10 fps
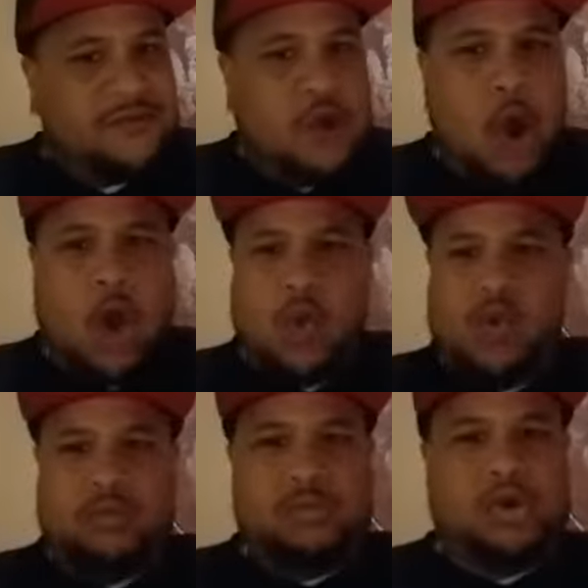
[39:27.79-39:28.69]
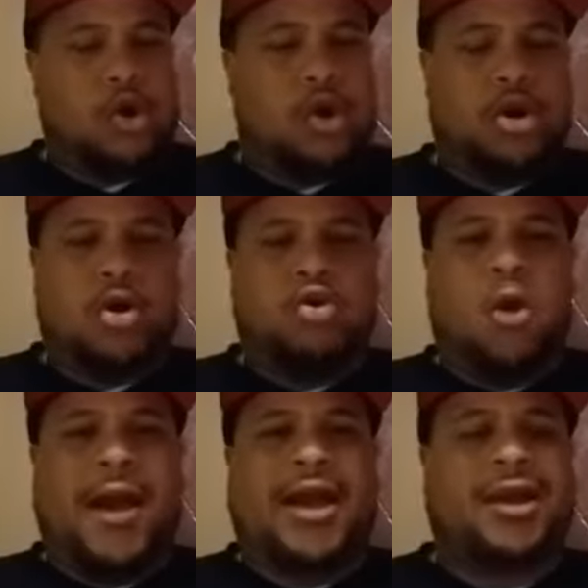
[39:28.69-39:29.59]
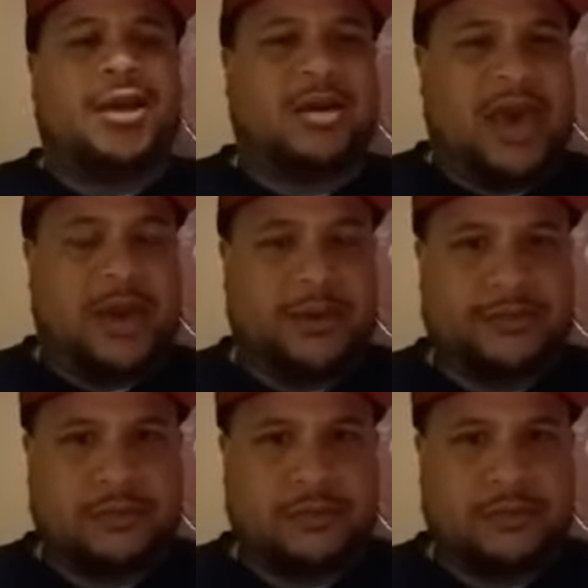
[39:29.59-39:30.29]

No. Go back and look at it.